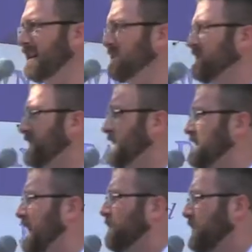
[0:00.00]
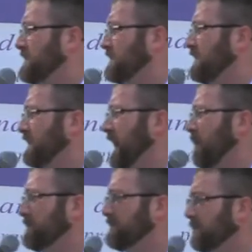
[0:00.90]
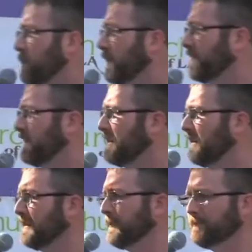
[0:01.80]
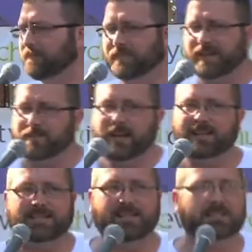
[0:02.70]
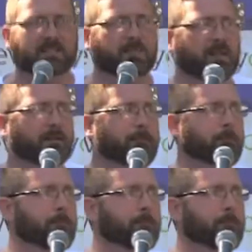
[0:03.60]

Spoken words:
could see in that vision that I was doing. Didn't make sense to me.